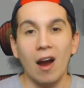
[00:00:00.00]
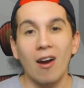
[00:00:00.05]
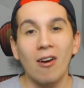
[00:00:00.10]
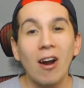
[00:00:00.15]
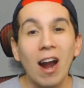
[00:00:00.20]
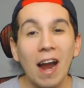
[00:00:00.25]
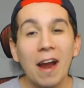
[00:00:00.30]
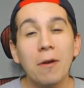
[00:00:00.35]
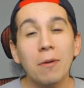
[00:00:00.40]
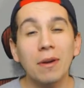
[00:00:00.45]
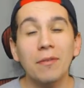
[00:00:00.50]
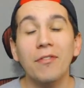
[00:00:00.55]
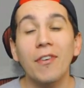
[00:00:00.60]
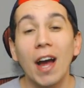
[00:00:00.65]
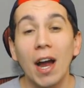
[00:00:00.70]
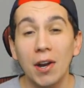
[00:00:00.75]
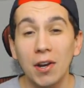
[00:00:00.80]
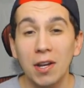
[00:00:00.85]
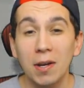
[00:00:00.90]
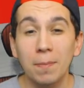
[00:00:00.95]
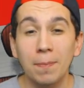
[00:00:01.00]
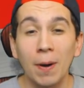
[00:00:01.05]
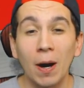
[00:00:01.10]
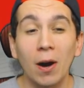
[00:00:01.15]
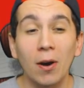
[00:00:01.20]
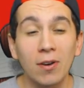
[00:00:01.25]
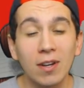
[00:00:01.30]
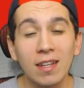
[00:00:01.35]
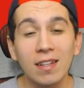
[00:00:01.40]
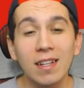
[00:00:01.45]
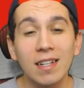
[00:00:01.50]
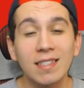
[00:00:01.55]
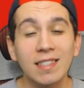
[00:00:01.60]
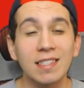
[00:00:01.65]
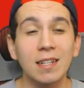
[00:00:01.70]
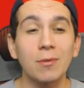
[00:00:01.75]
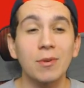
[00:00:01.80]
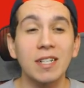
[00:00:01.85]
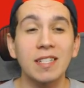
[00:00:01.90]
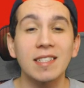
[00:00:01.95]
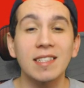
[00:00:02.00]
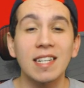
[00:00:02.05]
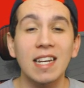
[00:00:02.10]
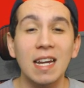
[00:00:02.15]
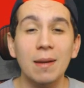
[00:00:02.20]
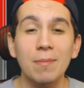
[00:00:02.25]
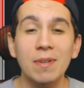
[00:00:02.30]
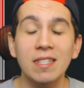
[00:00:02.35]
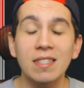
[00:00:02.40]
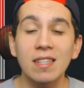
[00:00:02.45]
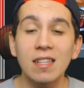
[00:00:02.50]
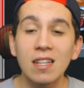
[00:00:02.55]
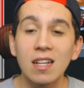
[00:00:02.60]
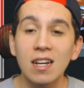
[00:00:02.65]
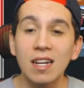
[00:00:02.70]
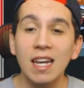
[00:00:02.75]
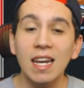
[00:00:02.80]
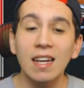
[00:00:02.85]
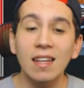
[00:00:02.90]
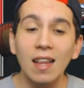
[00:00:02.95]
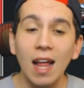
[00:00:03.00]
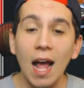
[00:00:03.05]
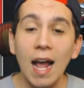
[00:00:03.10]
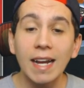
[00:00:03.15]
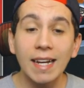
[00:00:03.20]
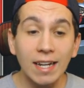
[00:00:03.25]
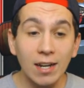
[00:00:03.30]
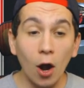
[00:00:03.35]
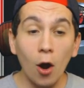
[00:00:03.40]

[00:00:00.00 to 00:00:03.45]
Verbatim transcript: All right, we found an opponent. Let's see what his team is looking like.